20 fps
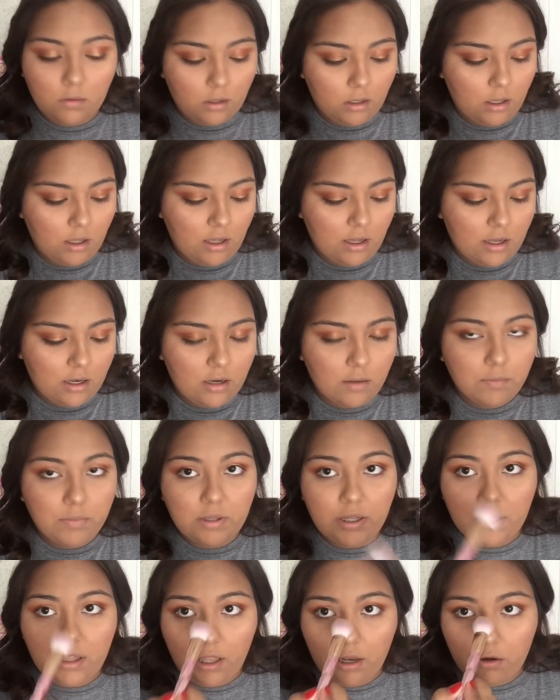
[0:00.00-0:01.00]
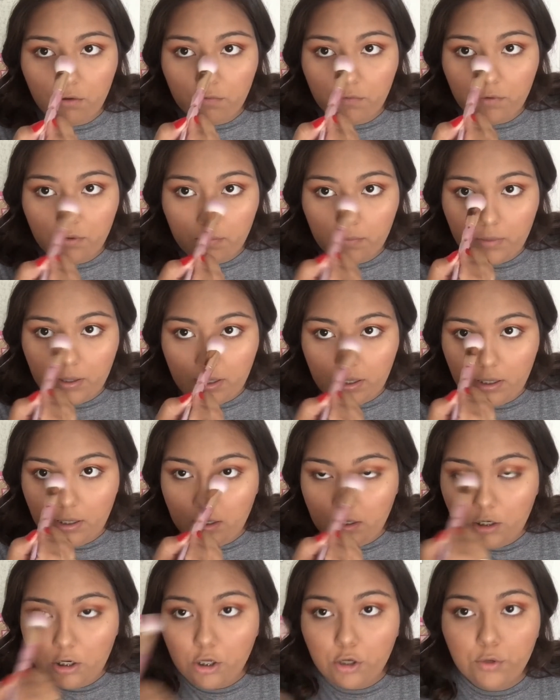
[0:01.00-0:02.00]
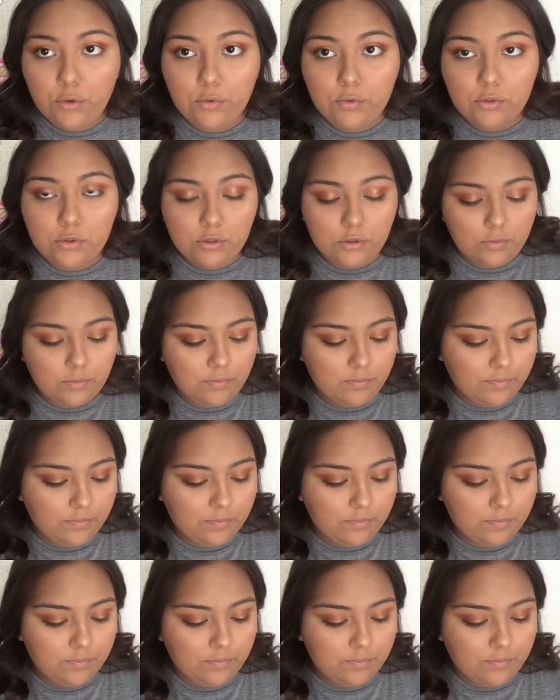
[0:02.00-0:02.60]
And apply that over my nose.